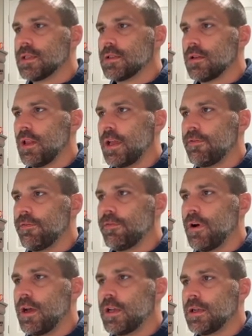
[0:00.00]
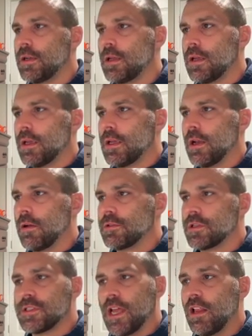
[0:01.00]
this look like fun?
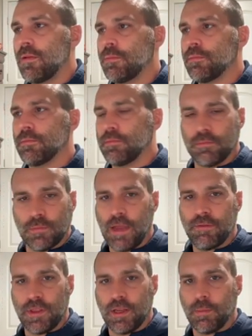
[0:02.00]
Just tell them everything